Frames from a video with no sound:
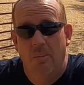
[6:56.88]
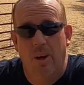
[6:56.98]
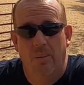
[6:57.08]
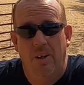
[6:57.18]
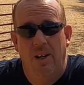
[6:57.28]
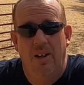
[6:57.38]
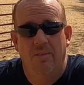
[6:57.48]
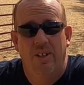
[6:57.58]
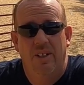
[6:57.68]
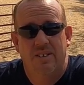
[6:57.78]
Property line
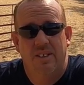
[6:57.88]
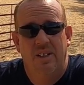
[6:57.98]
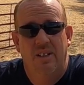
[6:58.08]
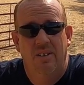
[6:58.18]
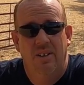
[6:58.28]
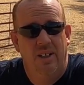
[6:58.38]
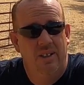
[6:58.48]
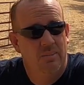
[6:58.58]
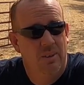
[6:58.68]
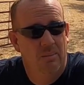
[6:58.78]
fencing here, it
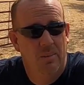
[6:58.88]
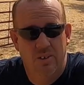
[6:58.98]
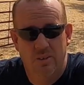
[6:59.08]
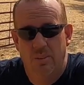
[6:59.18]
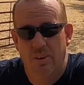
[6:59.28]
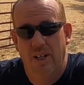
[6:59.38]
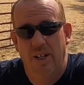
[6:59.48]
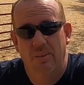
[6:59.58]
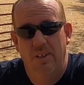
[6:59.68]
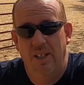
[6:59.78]
has been miserable
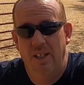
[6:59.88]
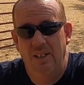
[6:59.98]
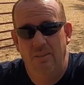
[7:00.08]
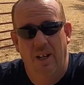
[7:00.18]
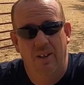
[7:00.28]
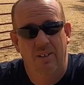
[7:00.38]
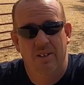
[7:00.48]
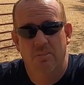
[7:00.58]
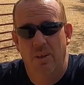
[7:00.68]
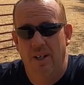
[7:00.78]
today with the heat and out here in
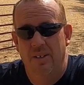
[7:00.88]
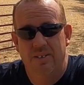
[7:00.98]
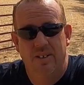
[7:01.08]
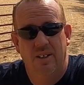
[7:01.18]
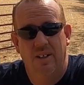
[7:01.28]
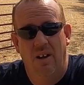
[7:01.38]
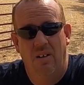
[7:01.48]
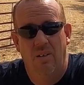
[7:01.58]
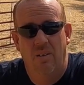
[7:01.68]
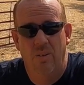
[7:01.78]
this blaring sun
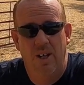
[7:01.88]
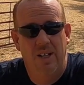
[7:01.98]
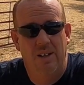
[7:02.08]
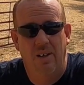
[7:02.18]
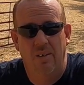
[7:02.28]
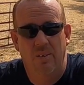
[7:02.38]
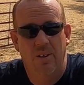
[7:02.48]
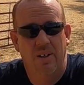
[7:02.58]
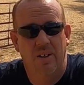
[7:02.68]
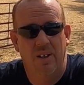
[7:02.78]
all day long.
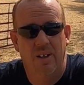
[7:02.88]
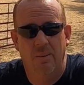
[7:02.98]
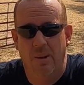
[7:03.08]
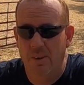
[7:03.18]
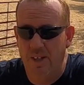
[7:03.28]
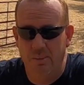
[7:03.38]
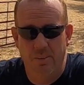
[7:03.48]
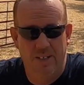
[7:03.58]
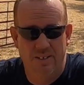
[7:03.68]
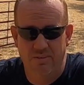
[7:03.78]
I'm not the
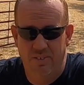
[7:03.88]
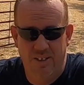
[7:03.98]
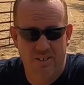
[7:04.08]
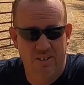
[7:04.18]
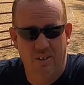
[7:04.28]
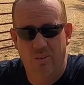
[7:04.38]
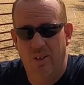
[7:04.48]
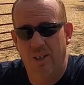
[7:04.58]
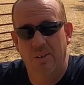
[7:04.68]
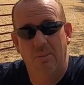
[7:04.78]
best at fencing, don't claim